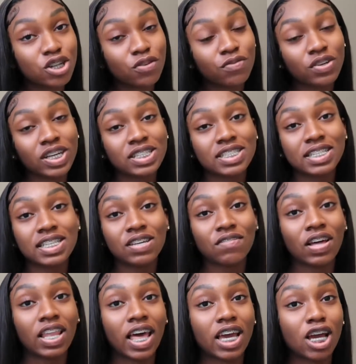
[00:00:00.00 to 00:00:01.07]
don't forget to leave
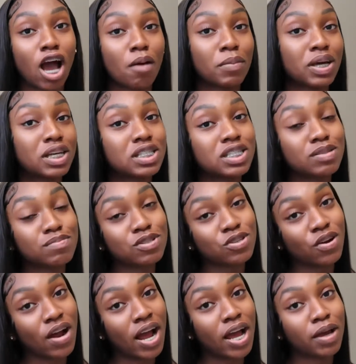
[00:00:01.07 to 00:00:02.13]
a like, comment, and
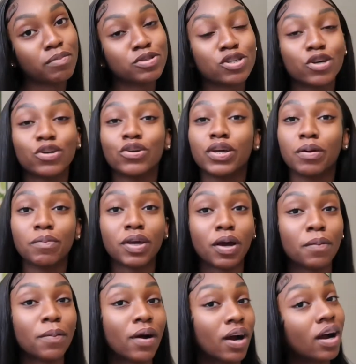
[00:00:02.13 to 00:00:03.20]
subscribe so you can be
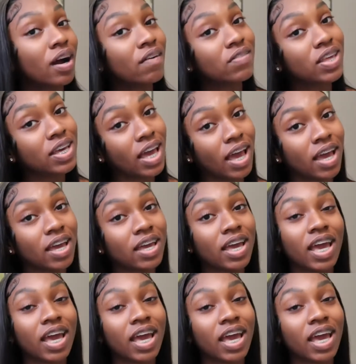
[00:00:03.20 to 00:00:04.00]
a part of the gang